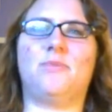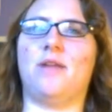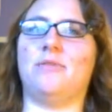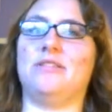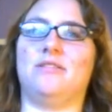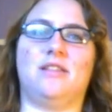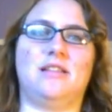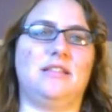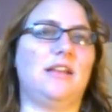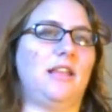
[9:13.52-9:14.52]
I'm probably
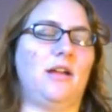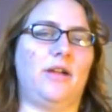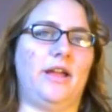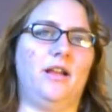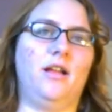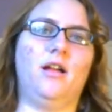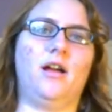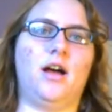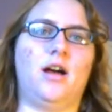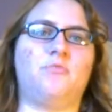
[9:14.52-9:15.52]
still not saying that right.
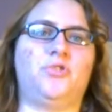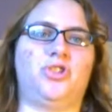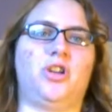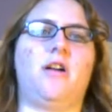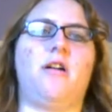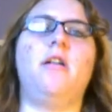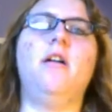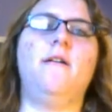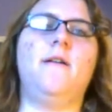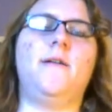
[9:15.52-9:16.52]

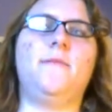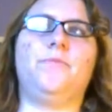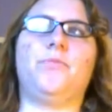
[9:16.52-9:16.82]
Shawl.